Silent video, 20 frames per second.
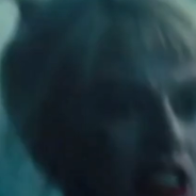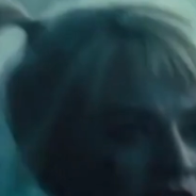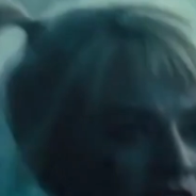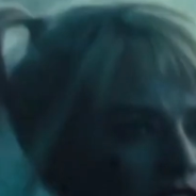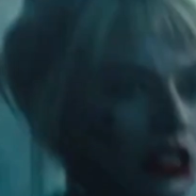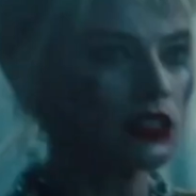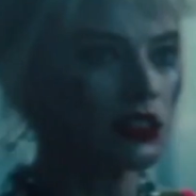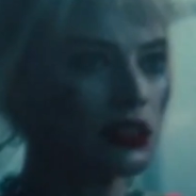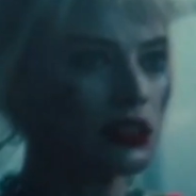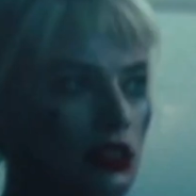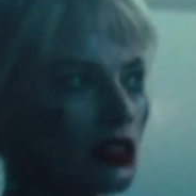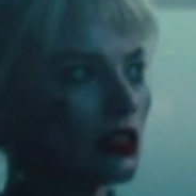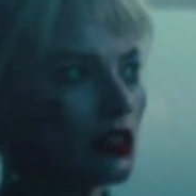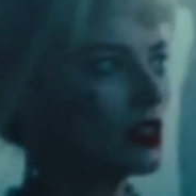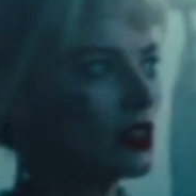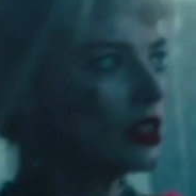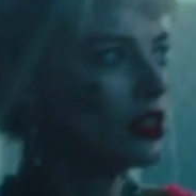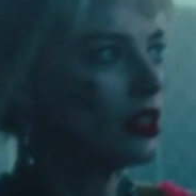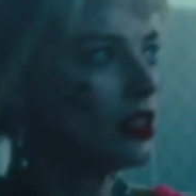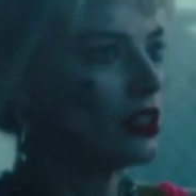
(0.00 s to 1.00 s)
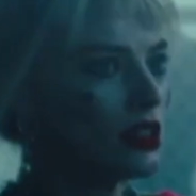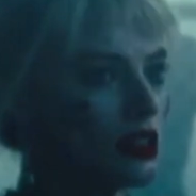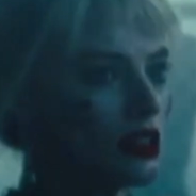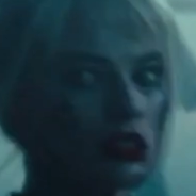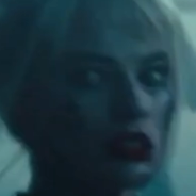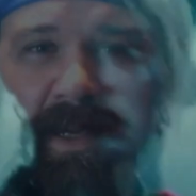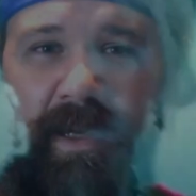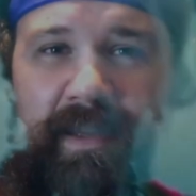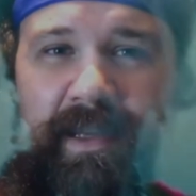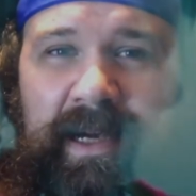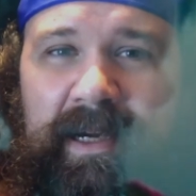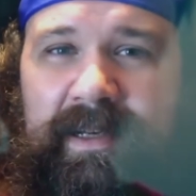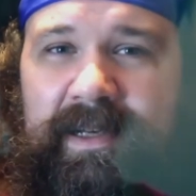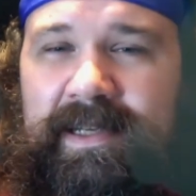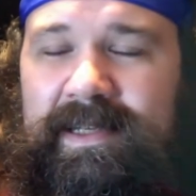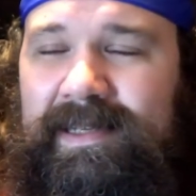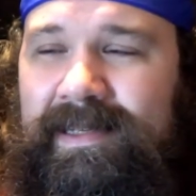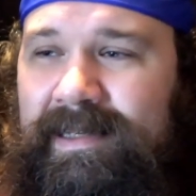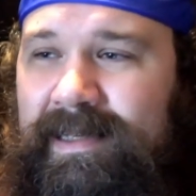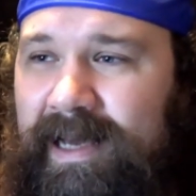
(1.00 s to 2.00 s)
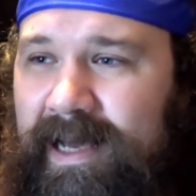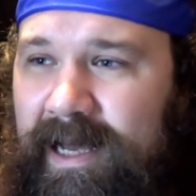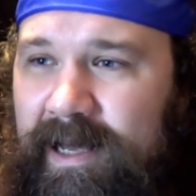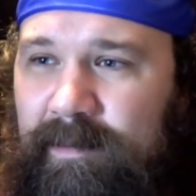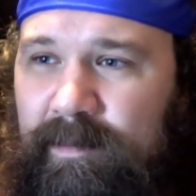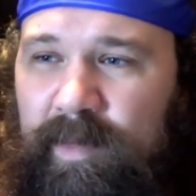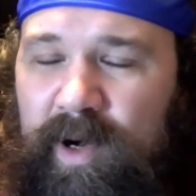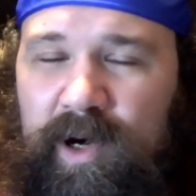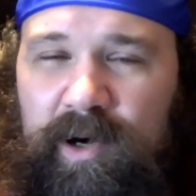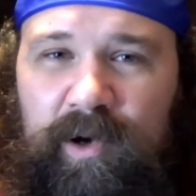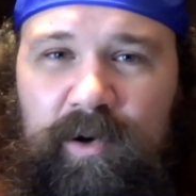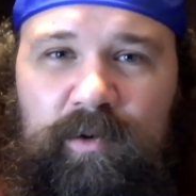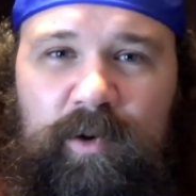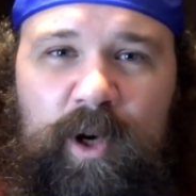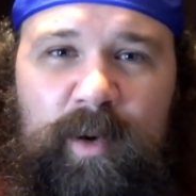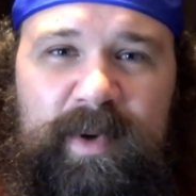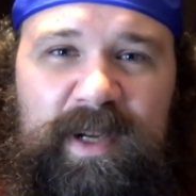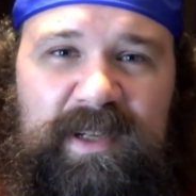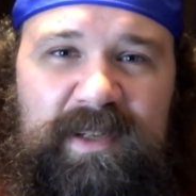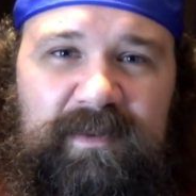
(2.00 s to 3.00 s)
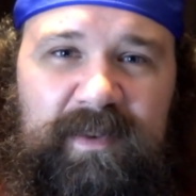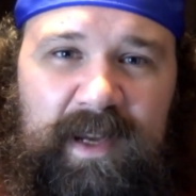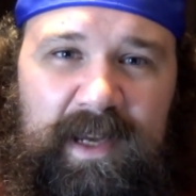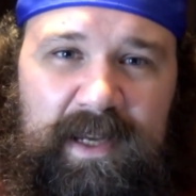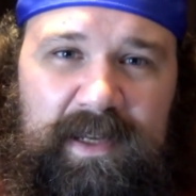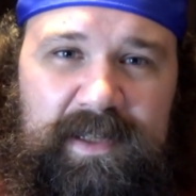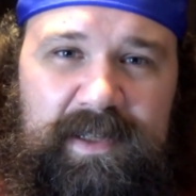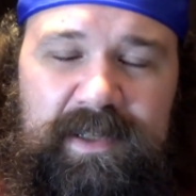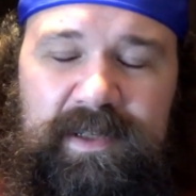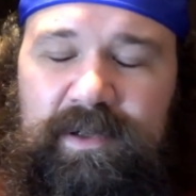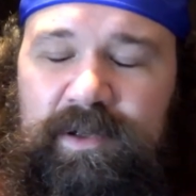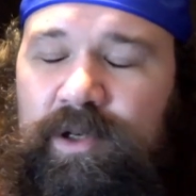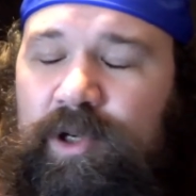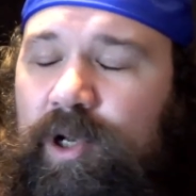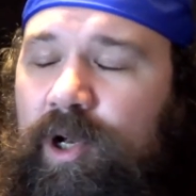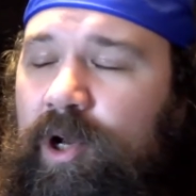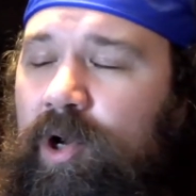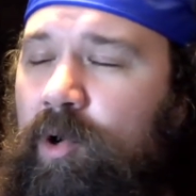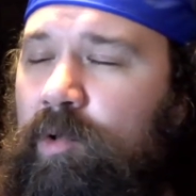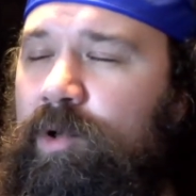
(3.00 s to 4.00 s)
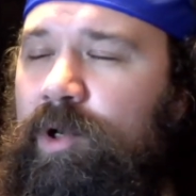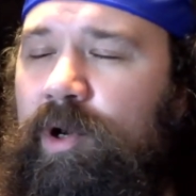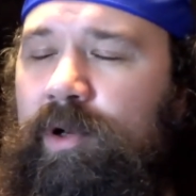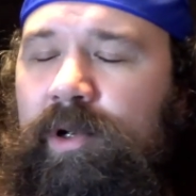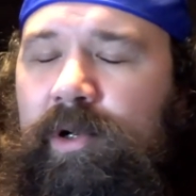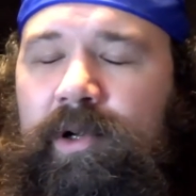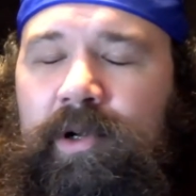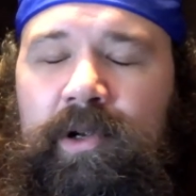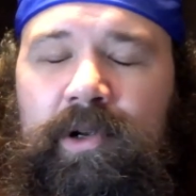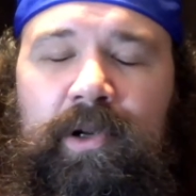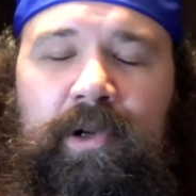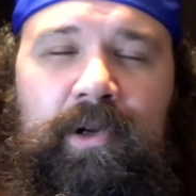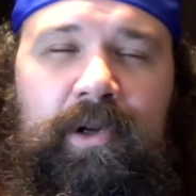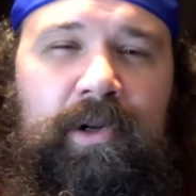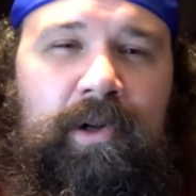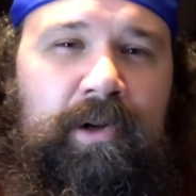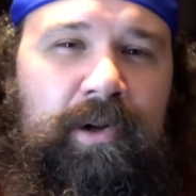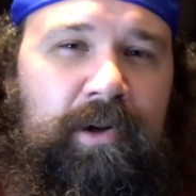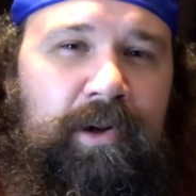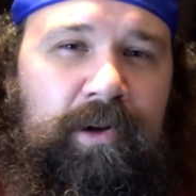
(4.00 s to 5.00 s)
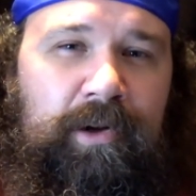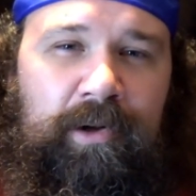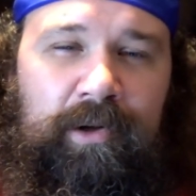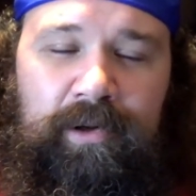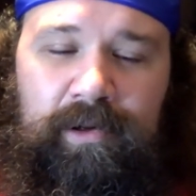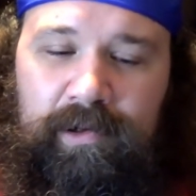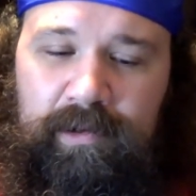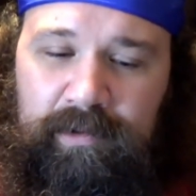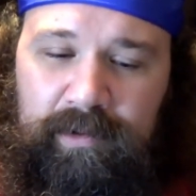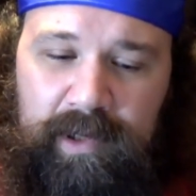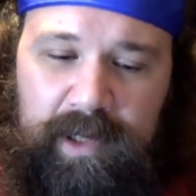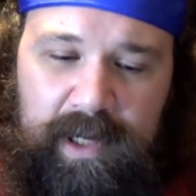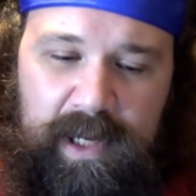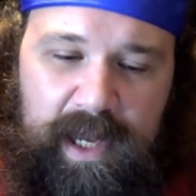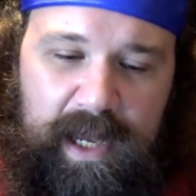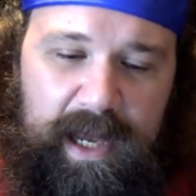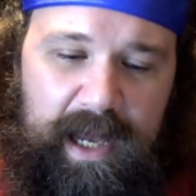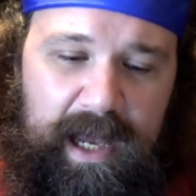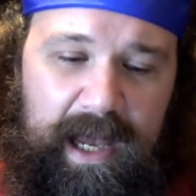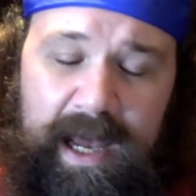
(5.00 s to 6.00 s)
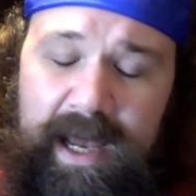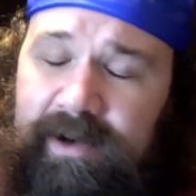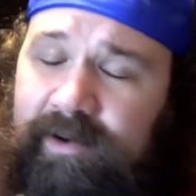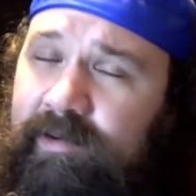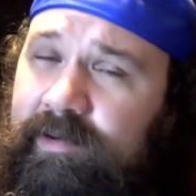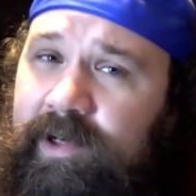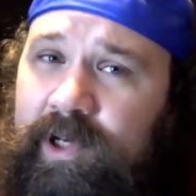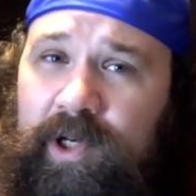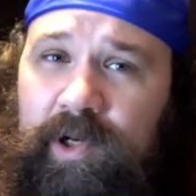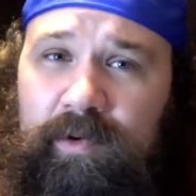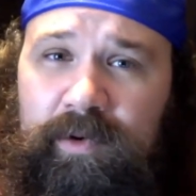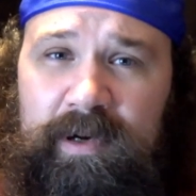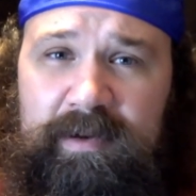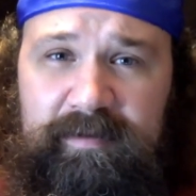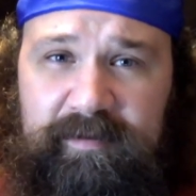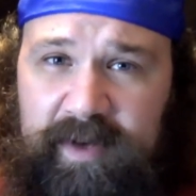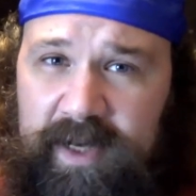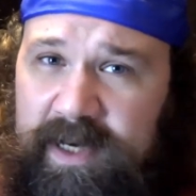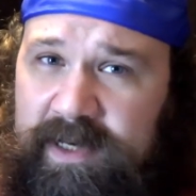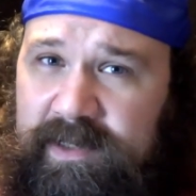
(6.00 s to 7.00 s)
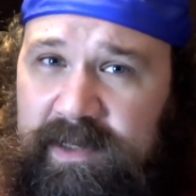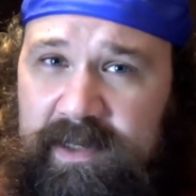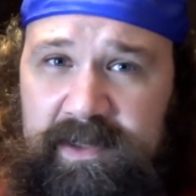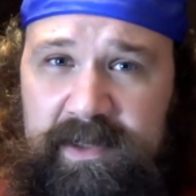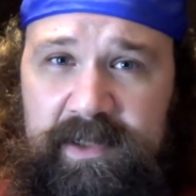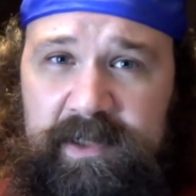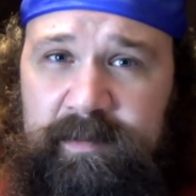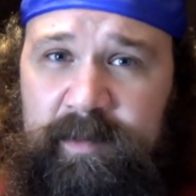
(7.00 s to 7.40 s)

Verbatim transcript: Harley Quinn. That is not Margot Robbie's face. No, no, no, no, no, no, no, no, no, no, no, no. I don't know what face this is